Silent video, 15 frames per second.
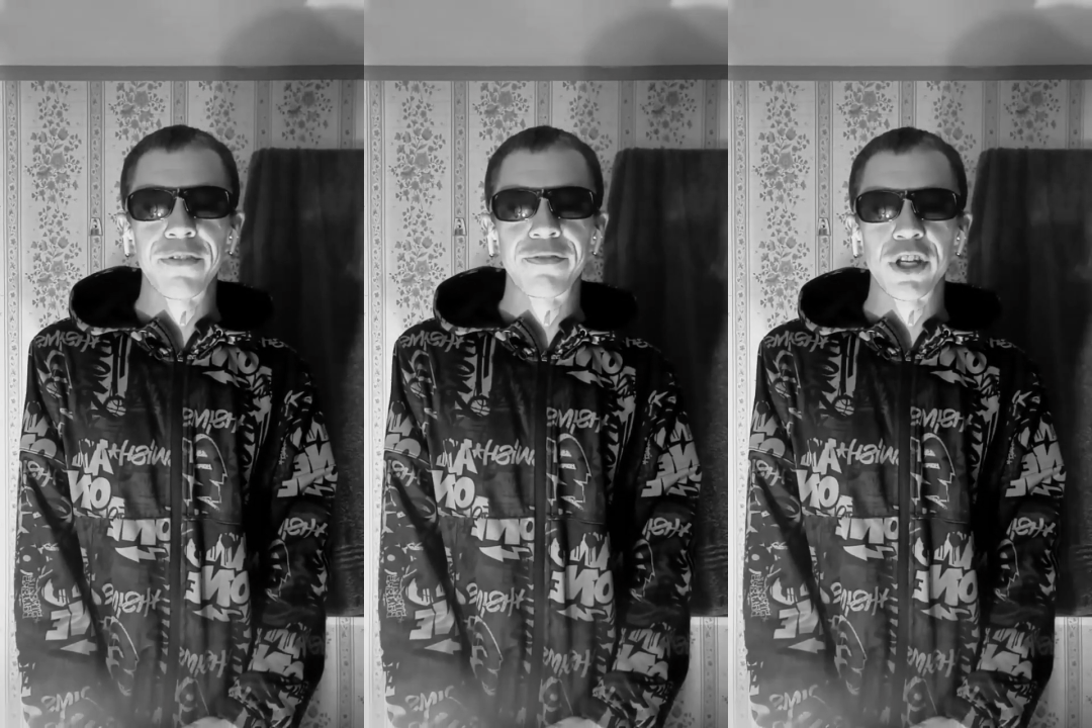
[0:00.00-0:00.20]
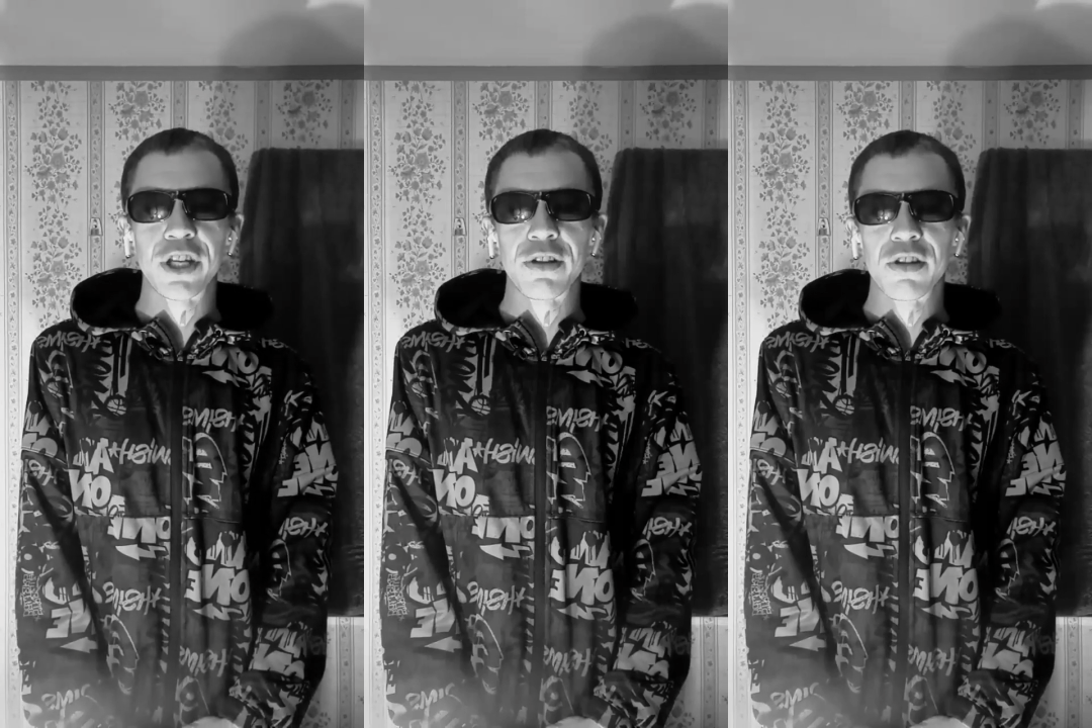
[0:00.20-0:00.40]

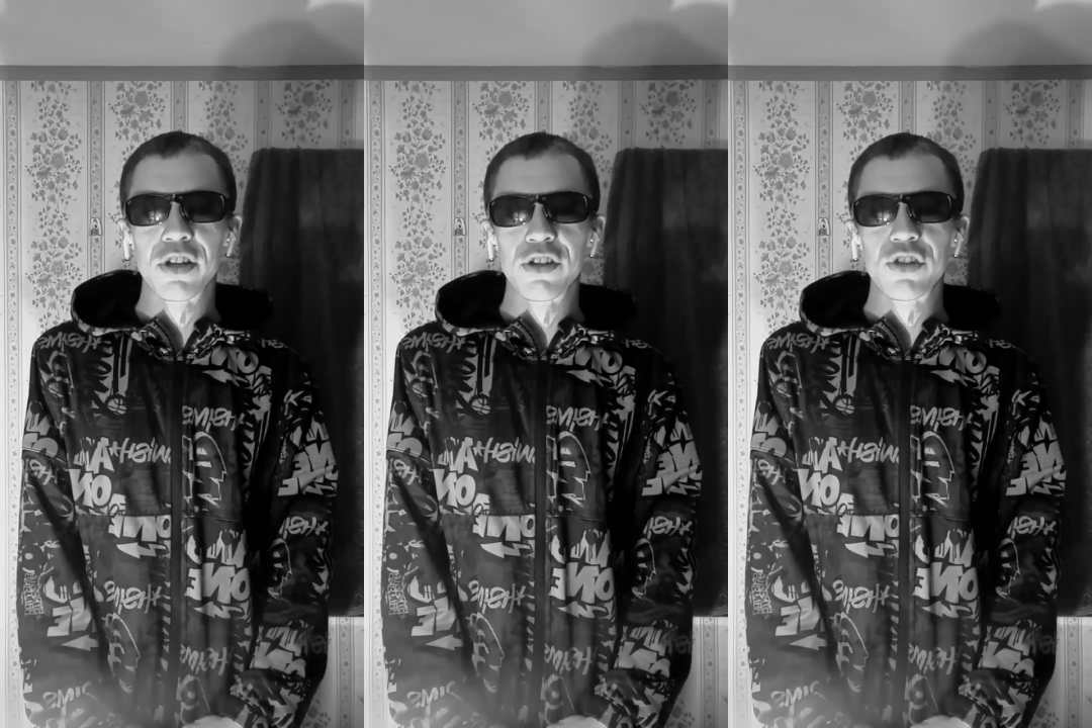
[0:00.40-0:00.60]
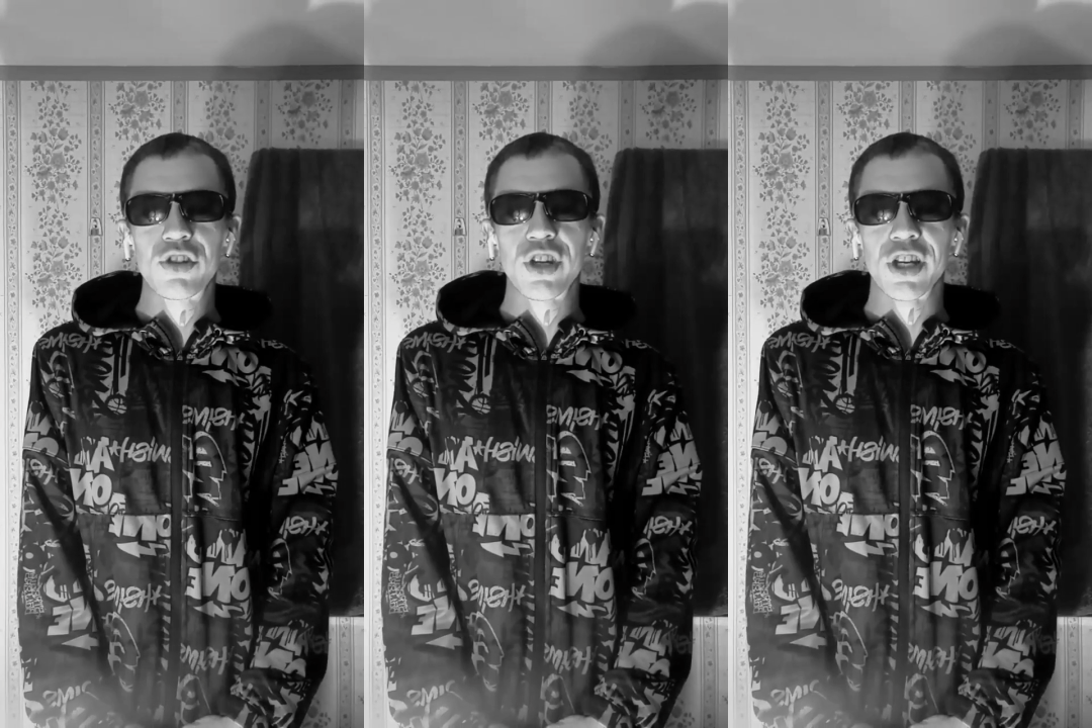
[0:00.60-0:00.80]

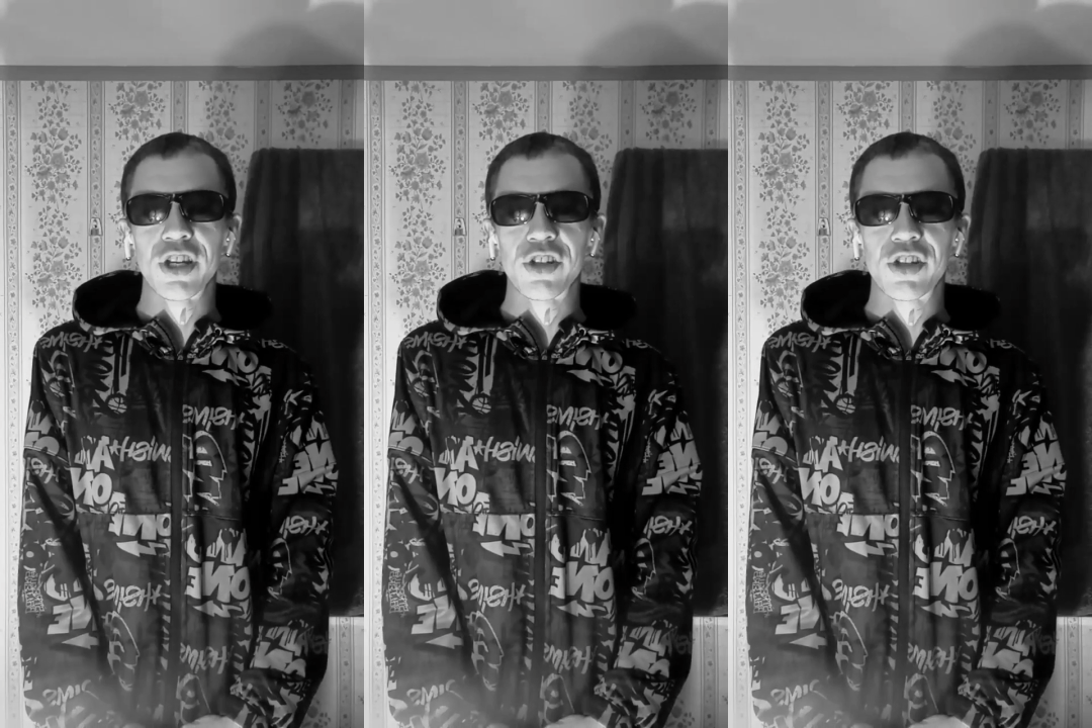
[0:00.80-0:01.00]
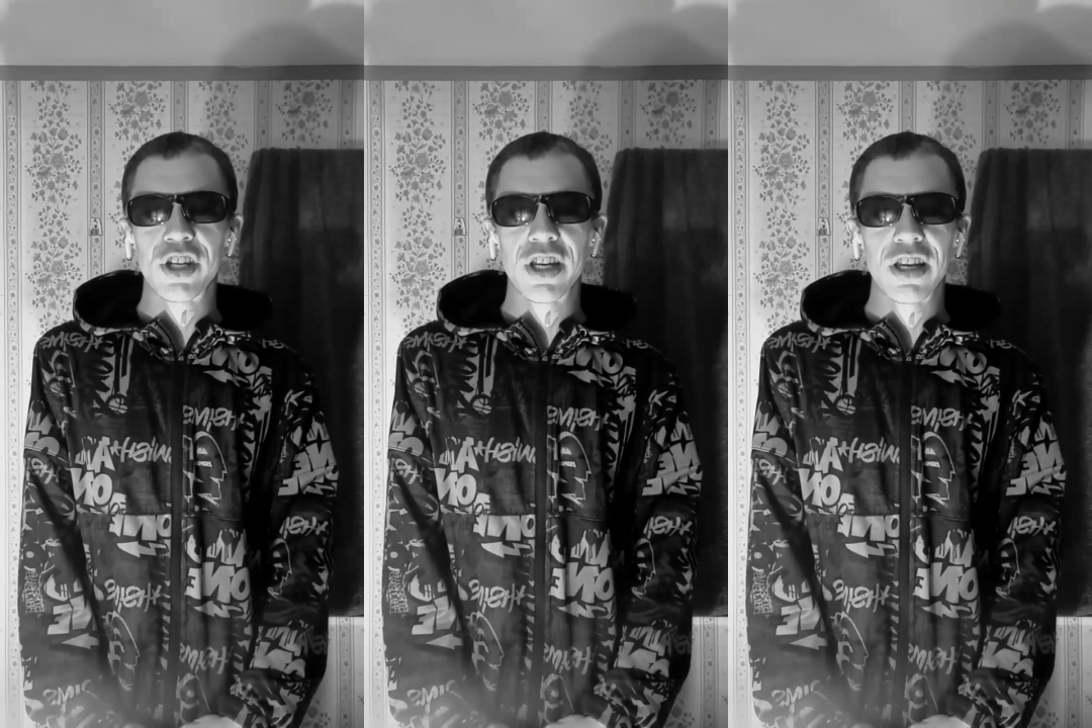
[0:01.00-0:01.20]
50,
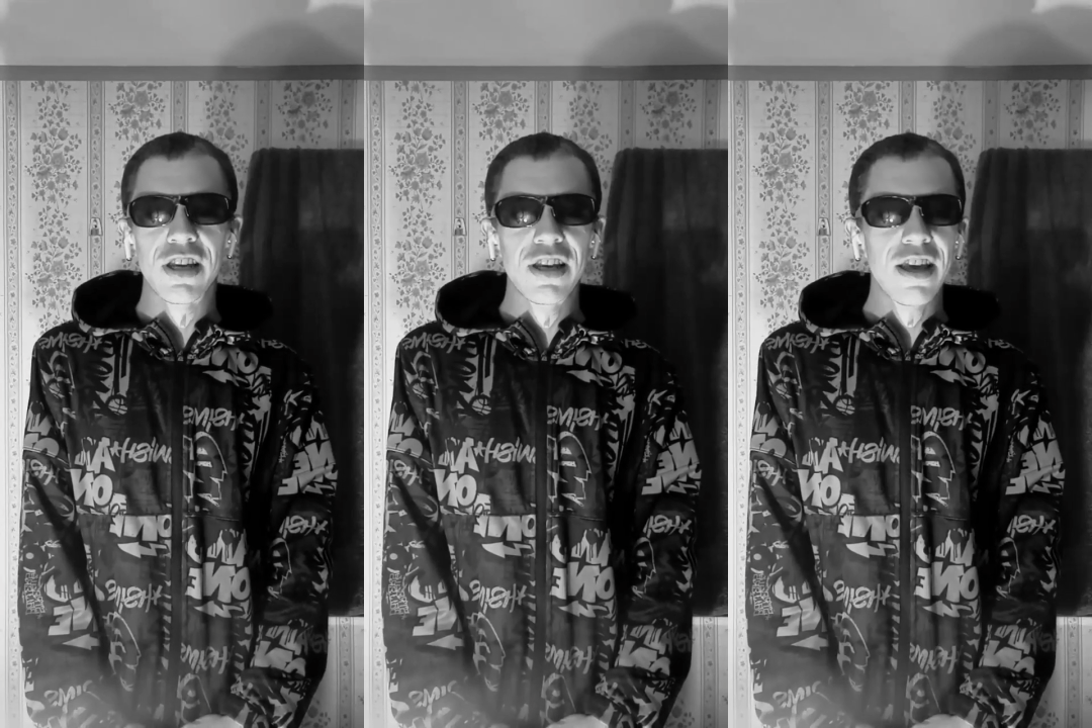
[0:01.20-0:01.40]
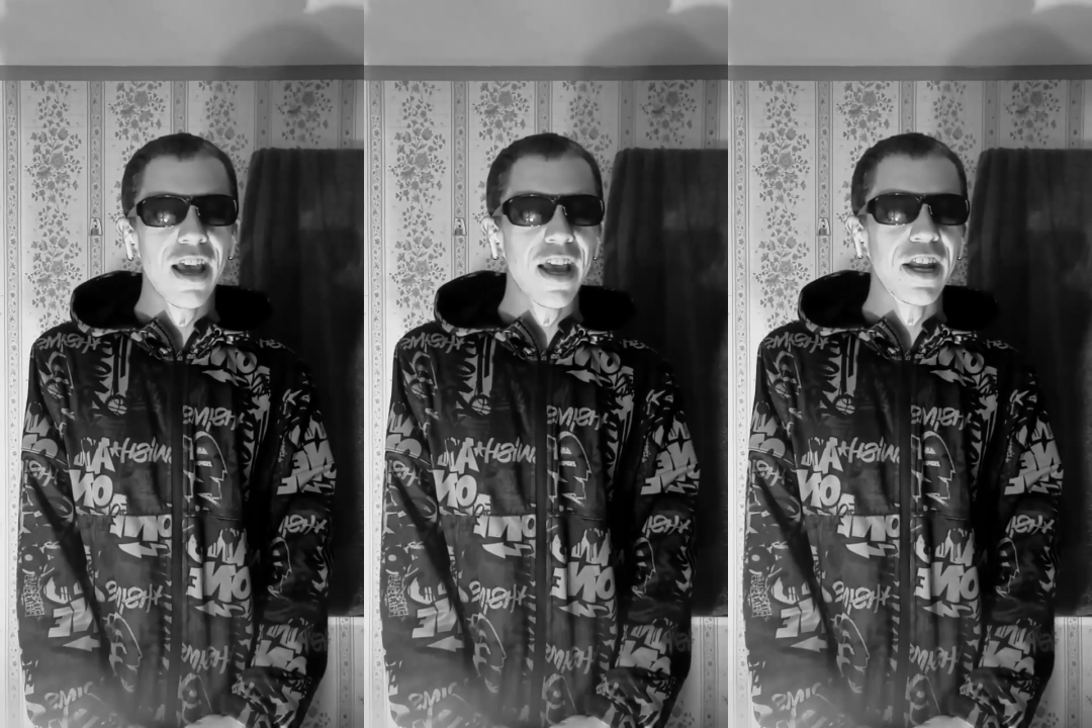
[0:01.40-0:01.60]

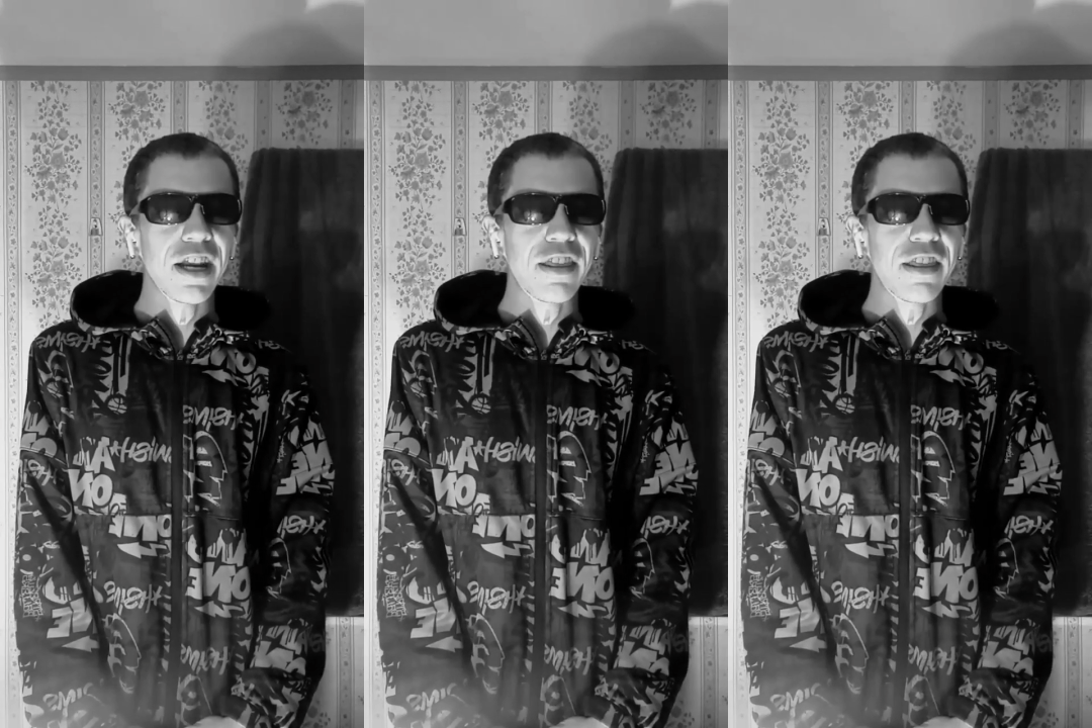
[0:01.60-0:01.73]
60,